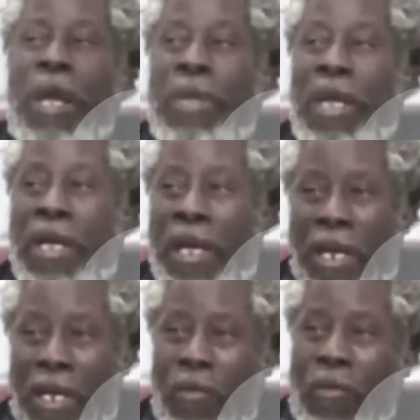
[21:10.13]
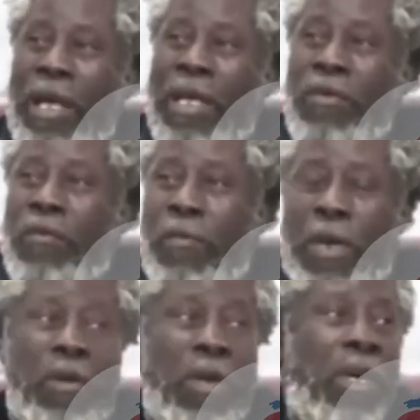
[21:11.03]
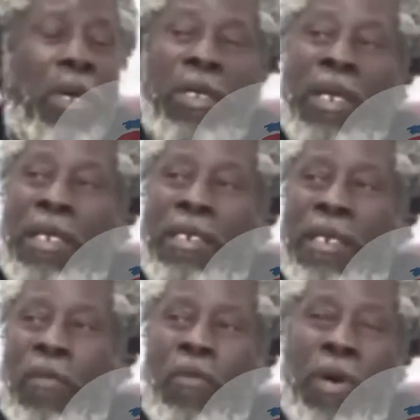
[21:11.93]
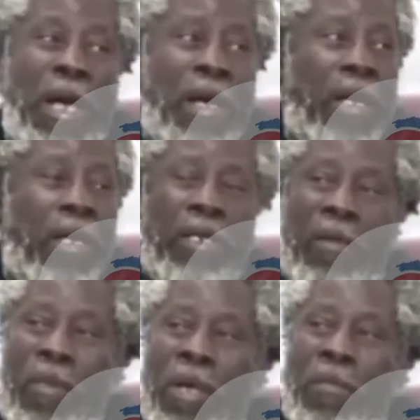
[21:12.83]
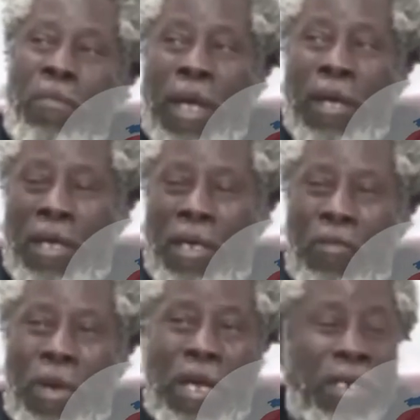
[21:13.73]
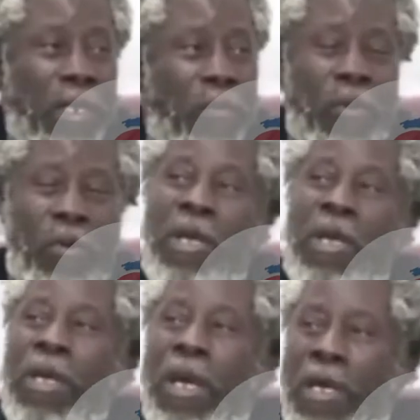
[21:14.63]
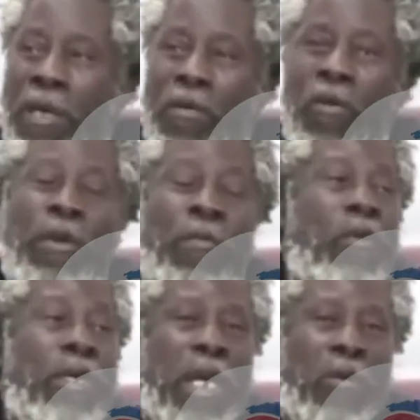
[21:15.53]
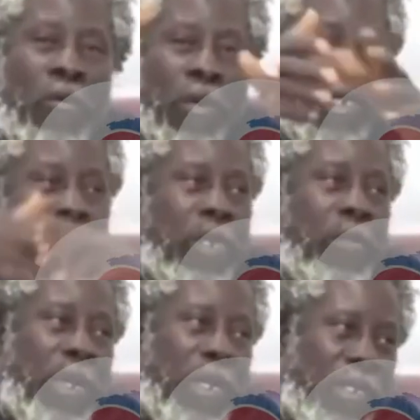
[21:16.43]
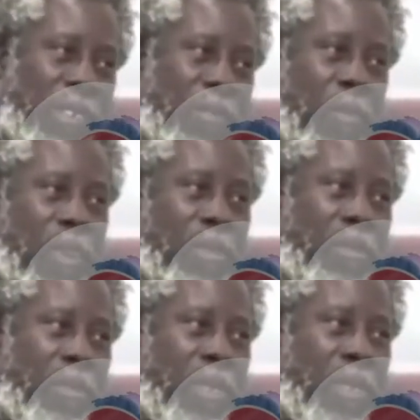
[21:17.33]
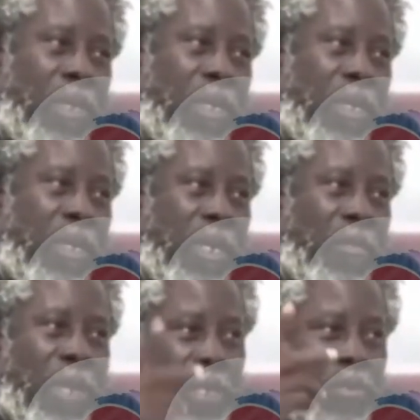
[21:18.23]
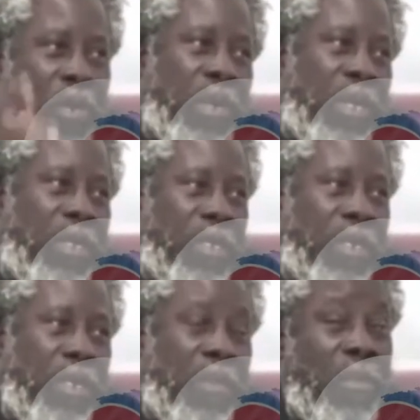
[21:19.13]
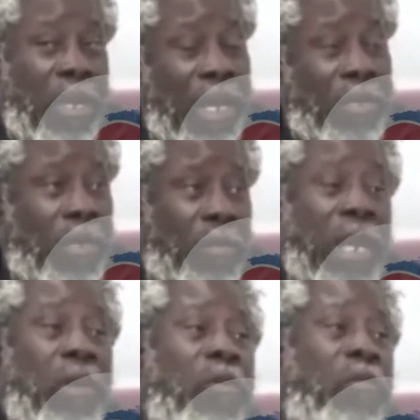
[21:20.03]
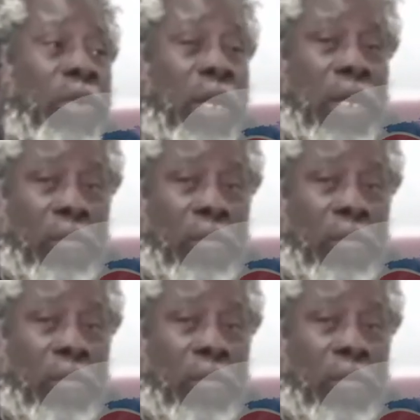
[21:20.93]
ya Ghana he wanka so pepra Nigeria fo ai pa ye ho a die fo wo fa to nyina wo mo se wonye penance ne ba yan so hwe de me la do ye ba ra kon ku ye